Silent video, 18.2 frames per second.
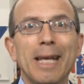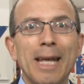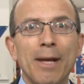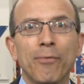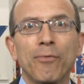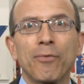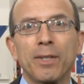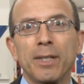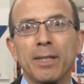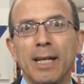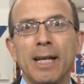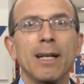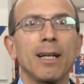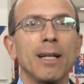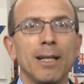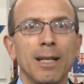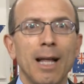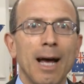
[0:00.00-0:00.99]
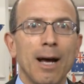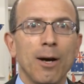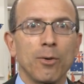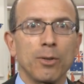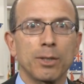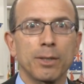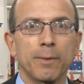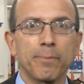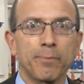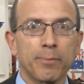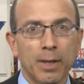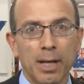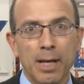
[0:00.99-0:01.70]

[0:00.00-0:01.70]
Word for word: if the data allows.